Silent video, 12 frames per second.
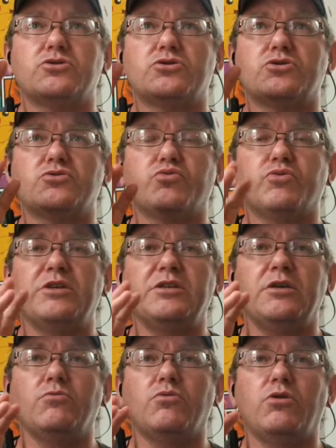
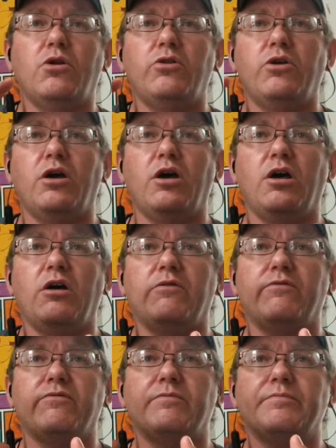3D world
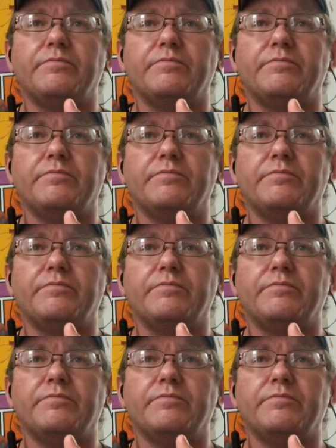of